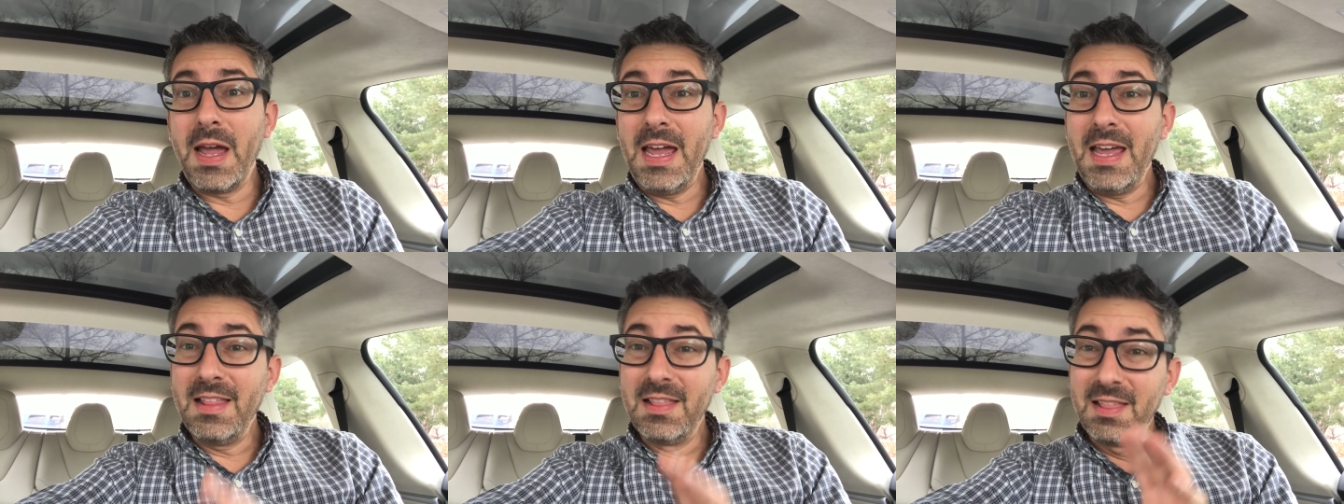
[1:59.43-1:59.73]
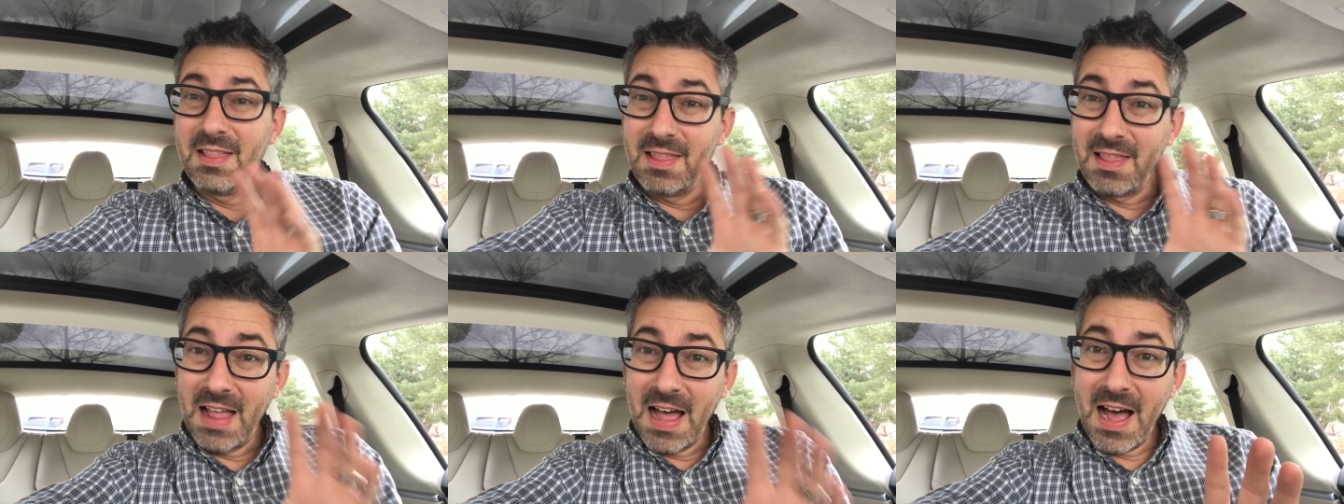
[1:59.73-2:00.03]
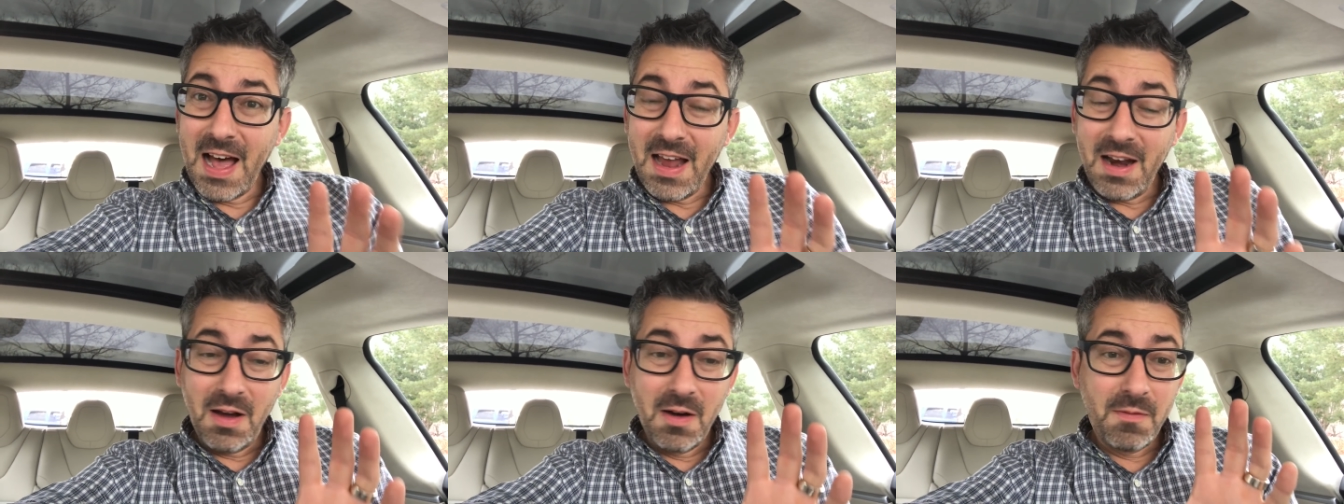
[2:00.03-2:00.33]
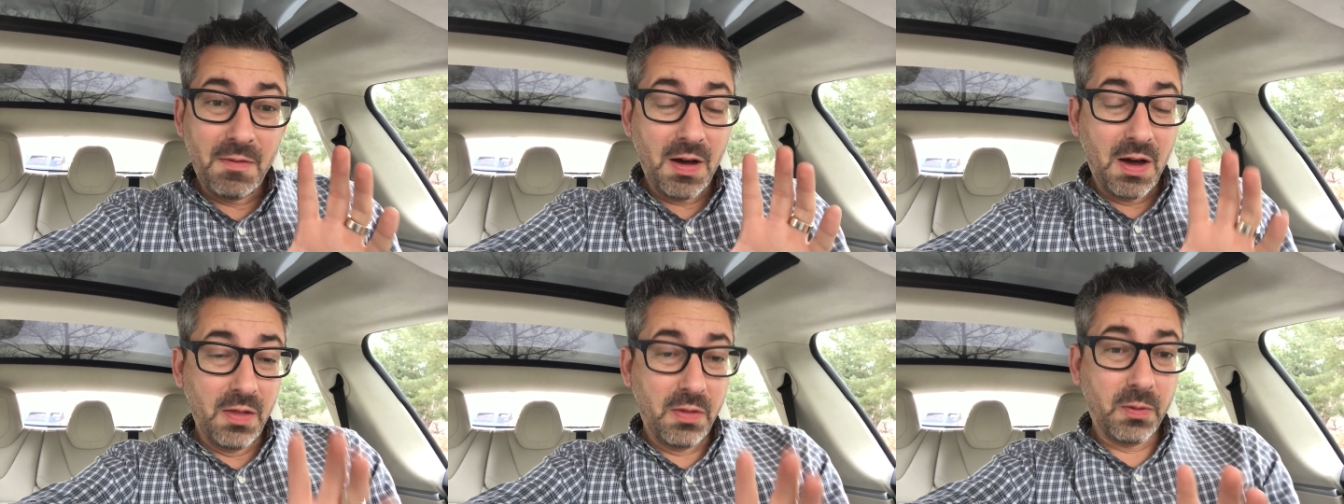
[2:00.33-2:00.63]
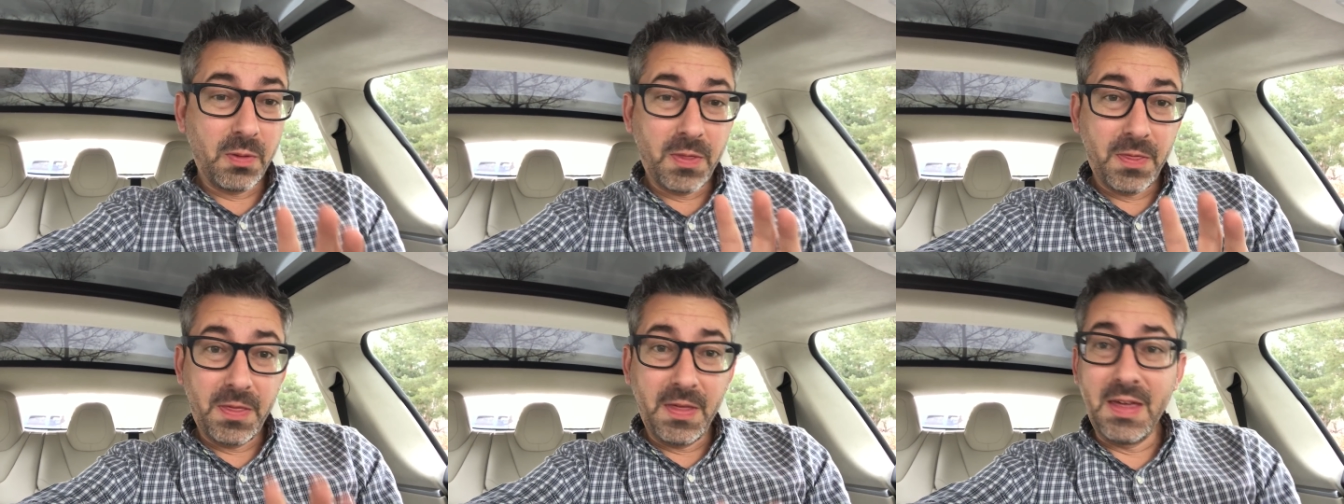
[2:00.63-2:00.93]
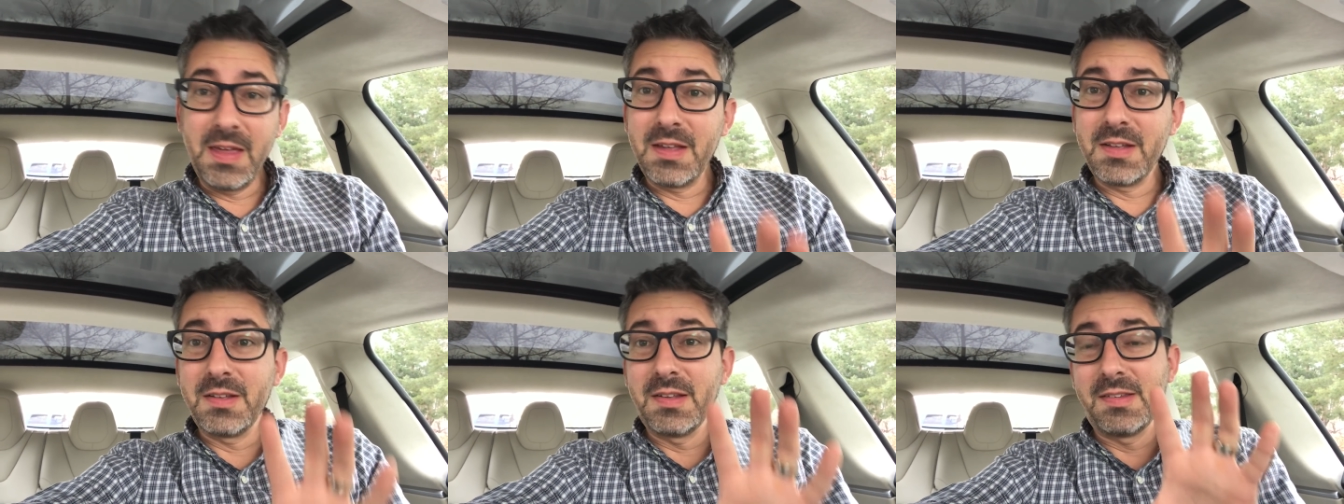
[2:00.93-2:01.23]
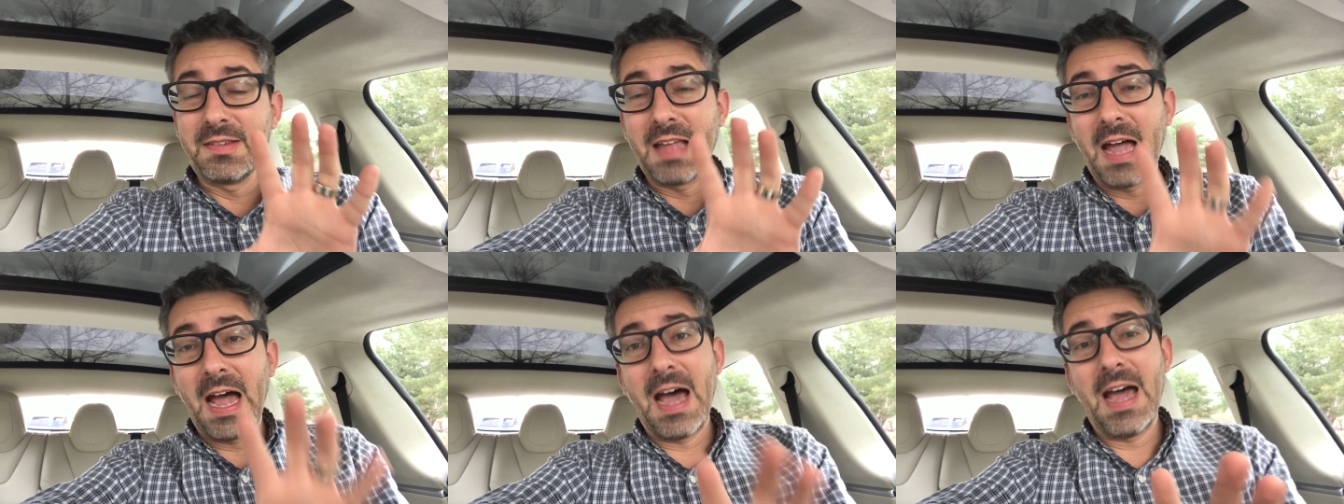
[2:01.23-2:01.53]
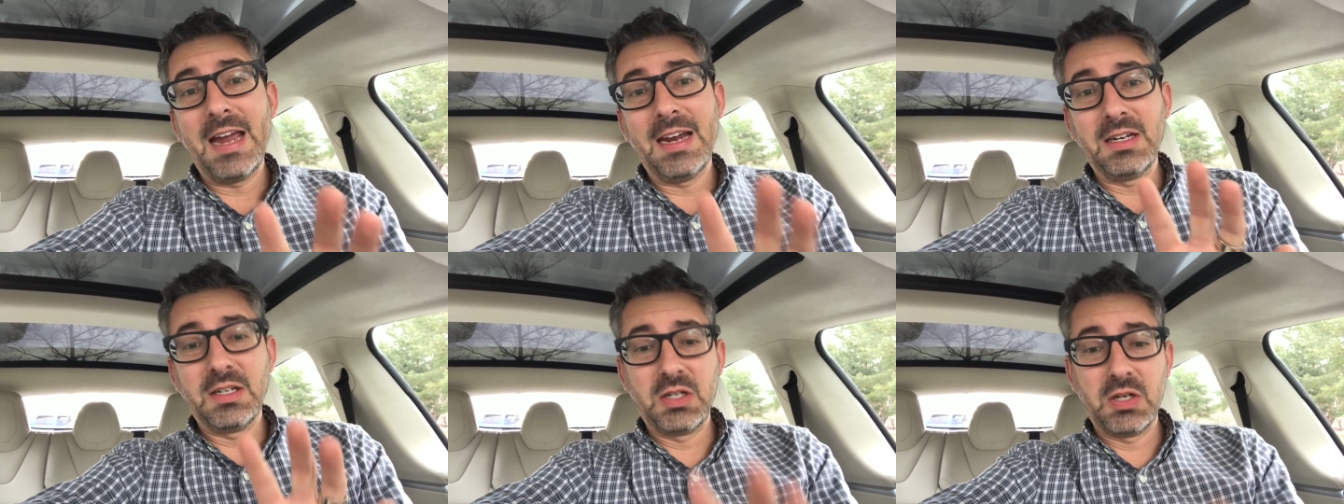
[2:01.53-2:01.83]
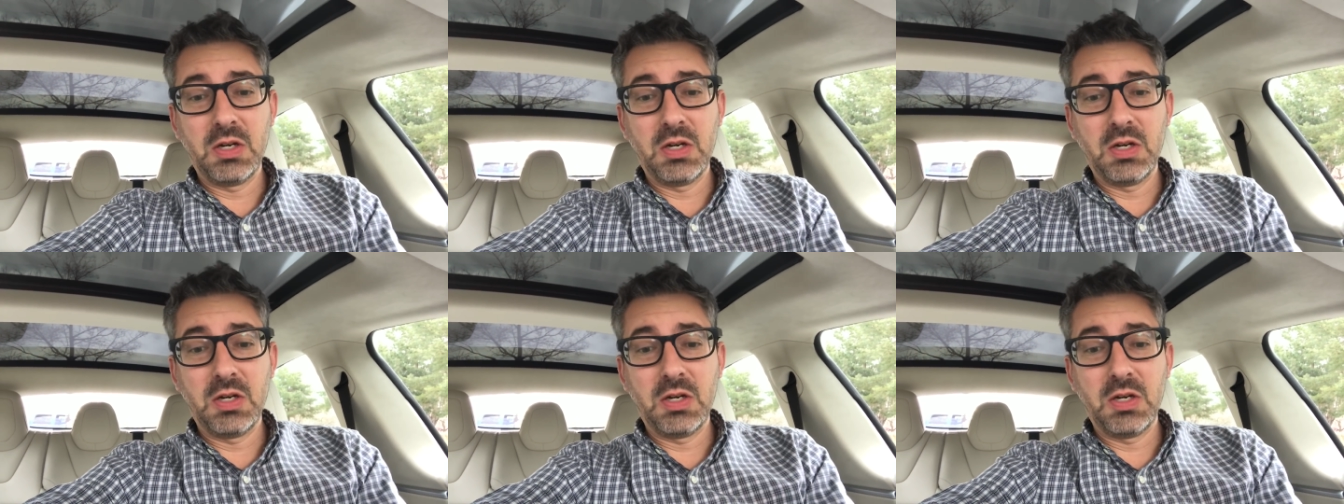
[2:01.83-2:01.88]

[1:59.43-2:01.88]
a lot of other things tied